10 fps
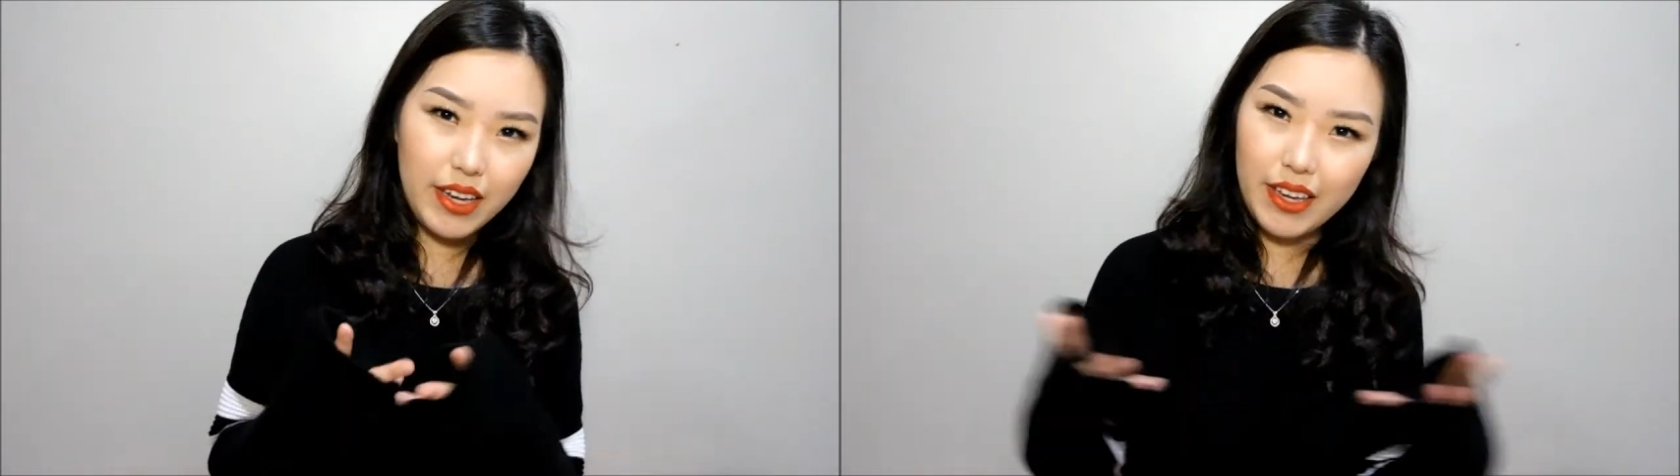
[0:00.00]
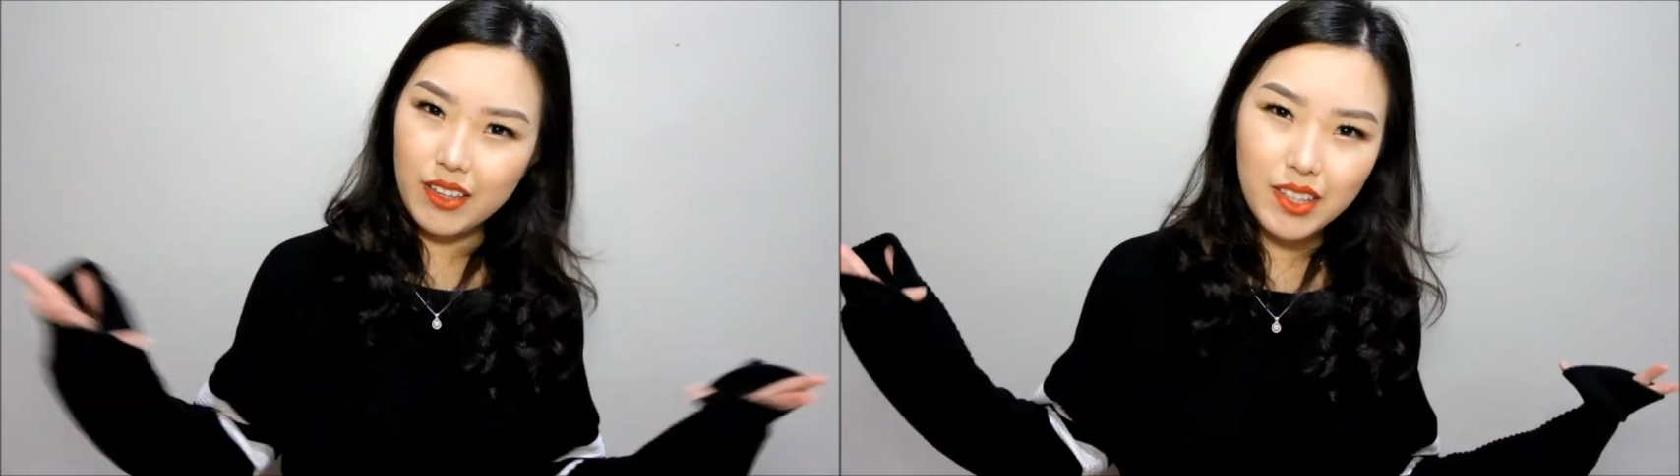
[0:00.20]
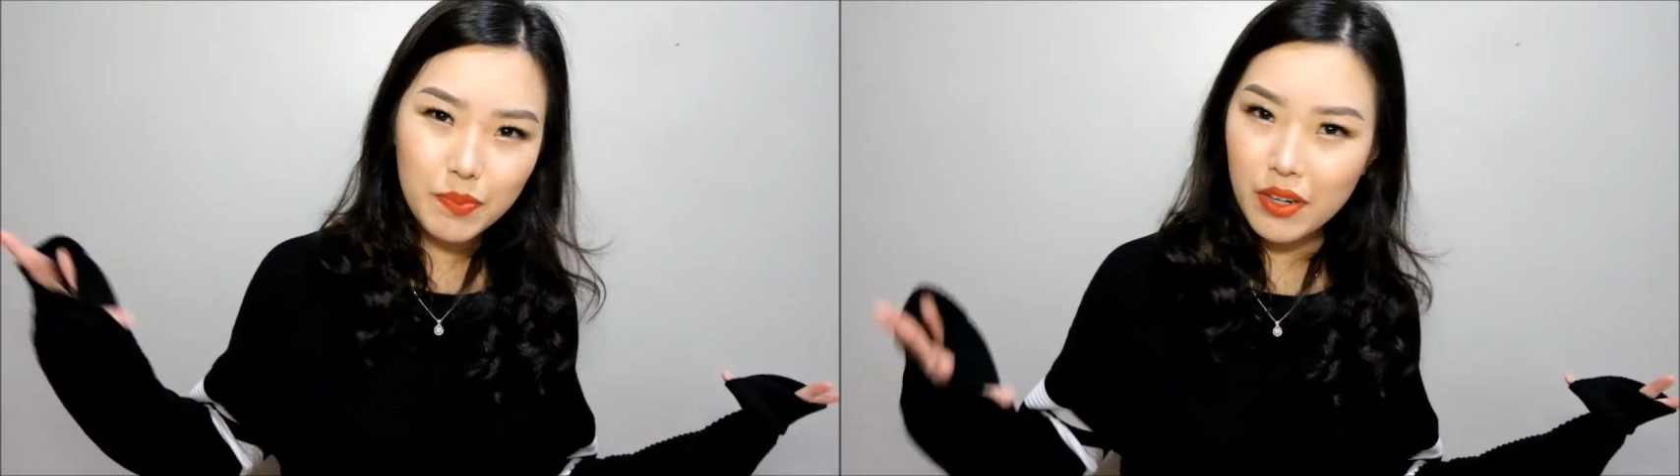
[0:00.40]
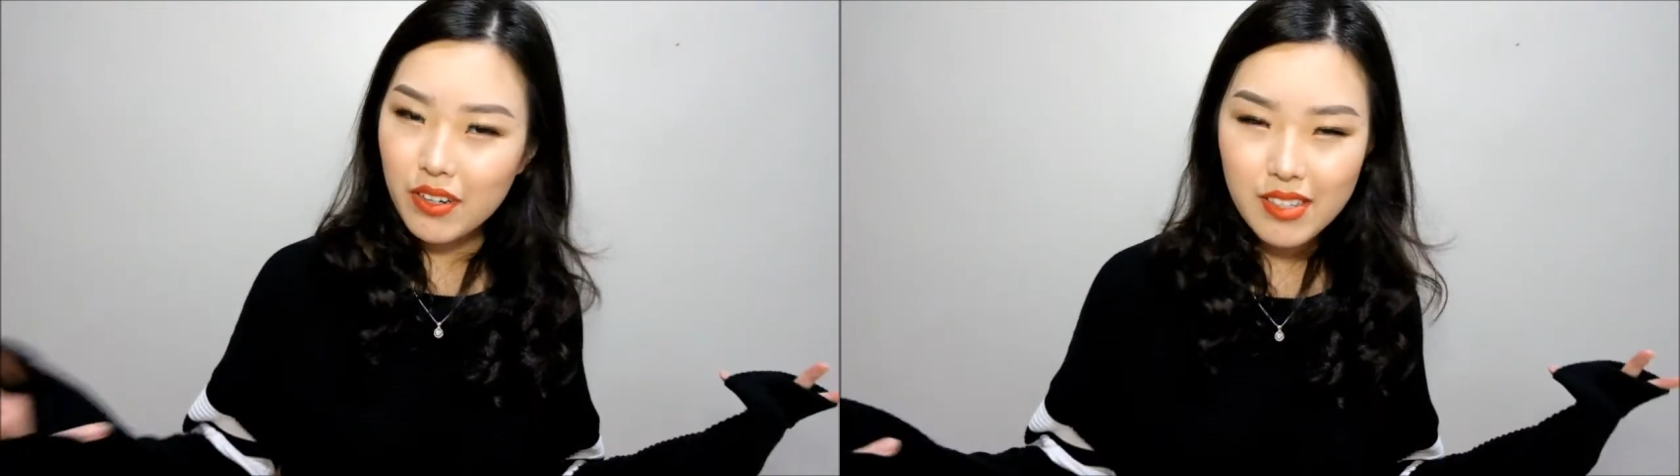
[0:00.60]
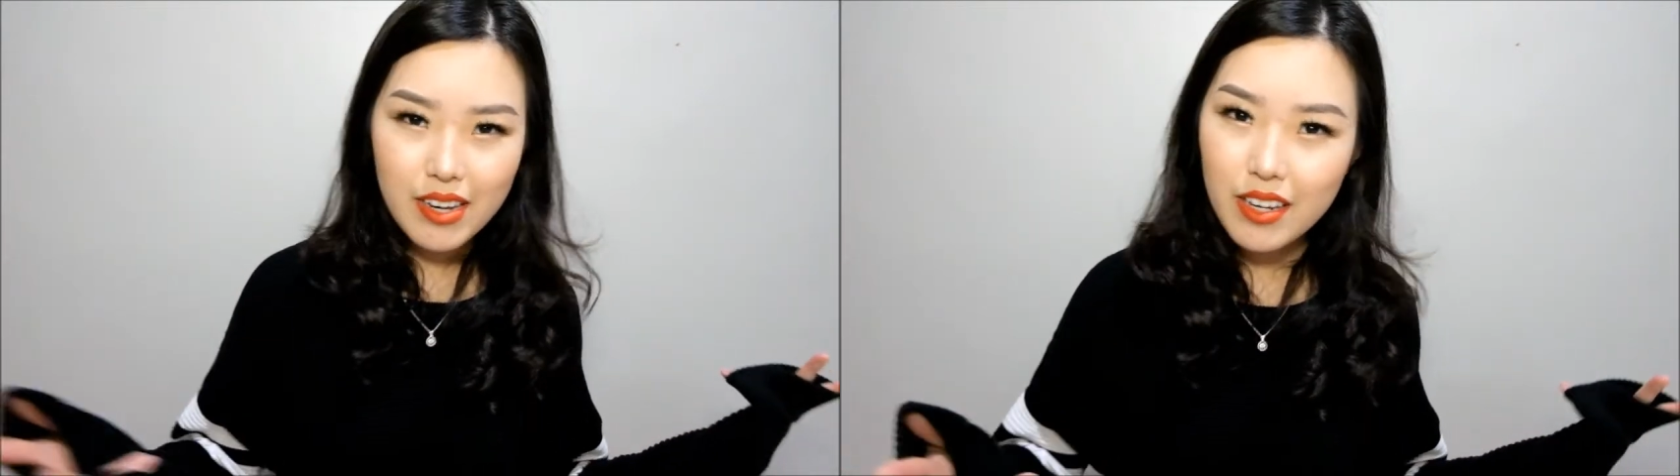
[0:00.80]

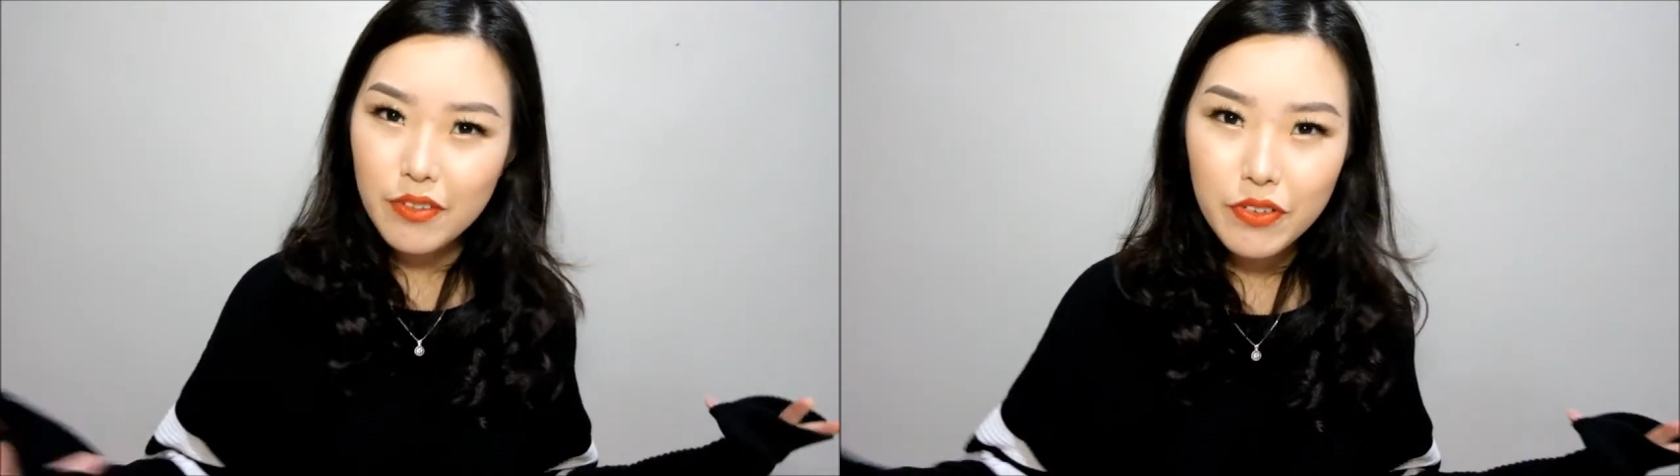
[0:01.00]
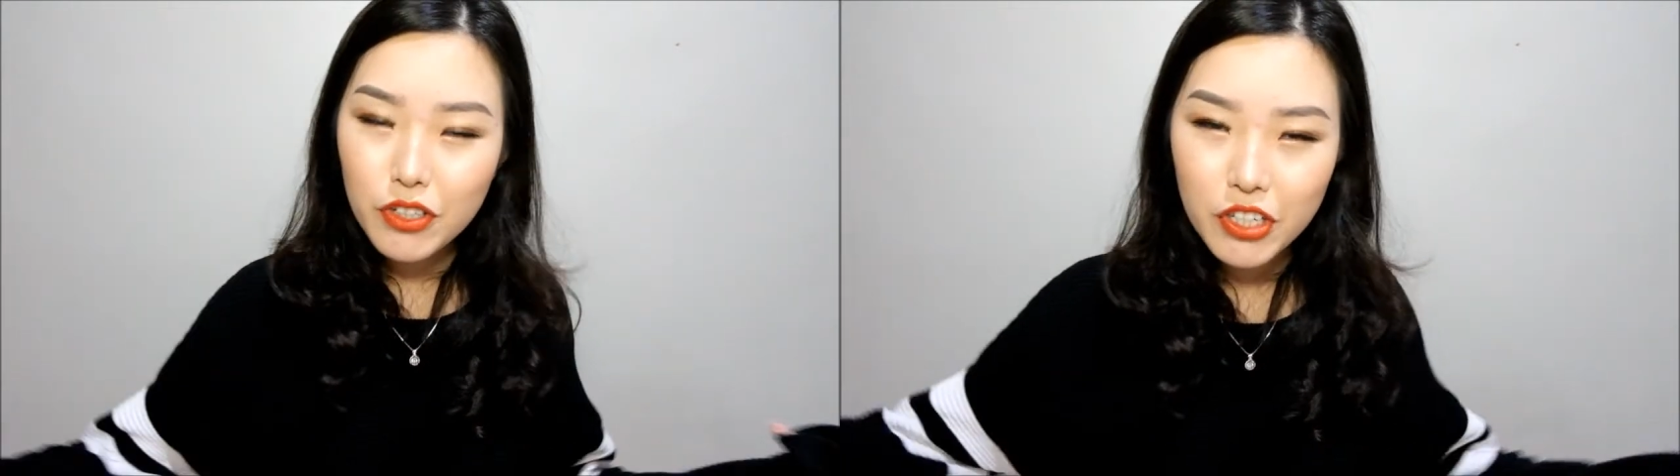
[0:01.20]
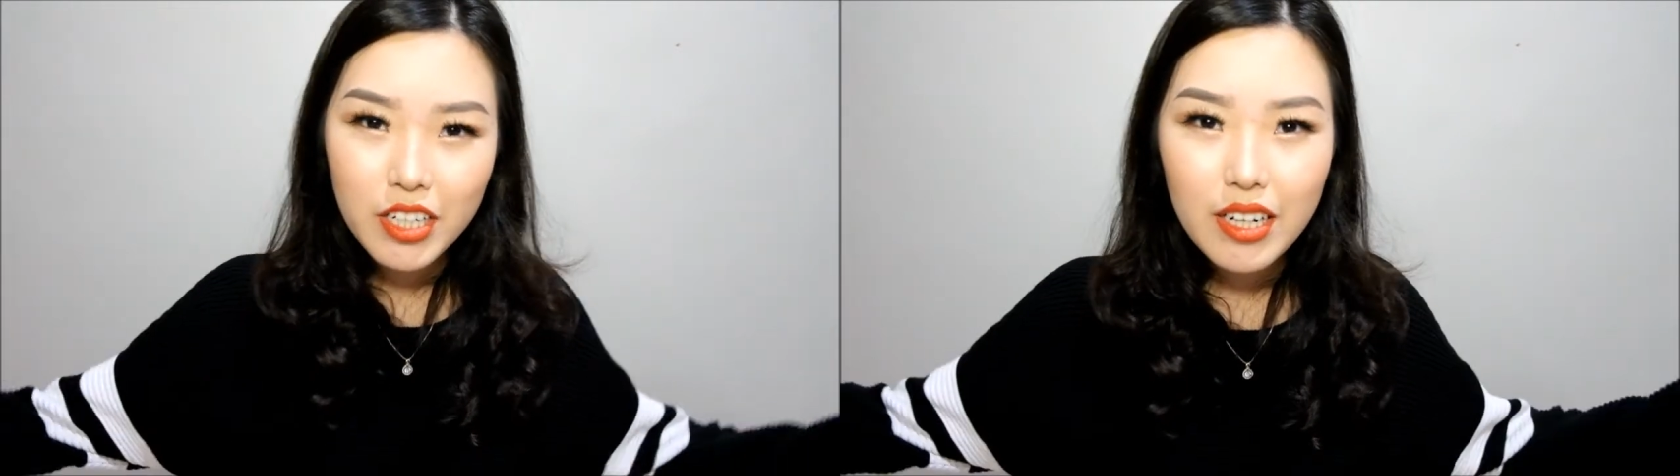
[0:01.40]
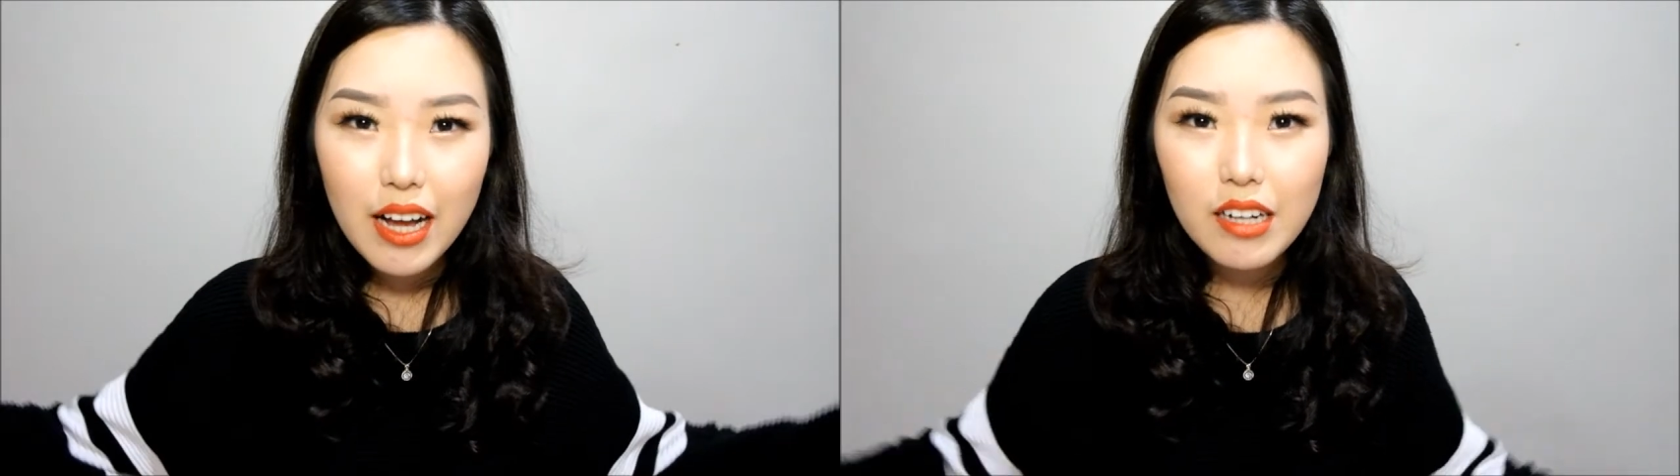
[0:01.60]
80% in the future